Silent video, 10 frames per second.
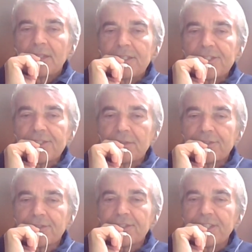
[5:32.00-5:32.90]
This
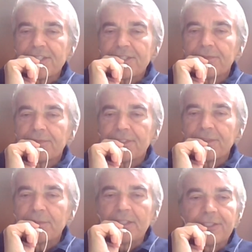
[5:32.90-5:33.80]
contradicts the
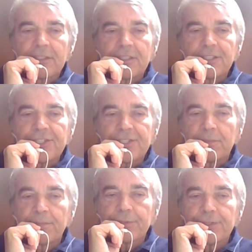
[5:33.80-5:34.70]
fundamental
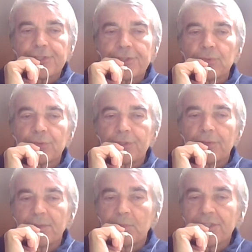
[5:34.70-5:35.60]
Christian pursuit
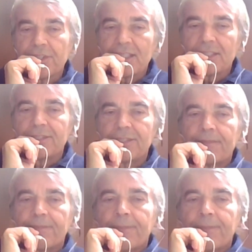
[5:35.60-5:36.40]
of immortality.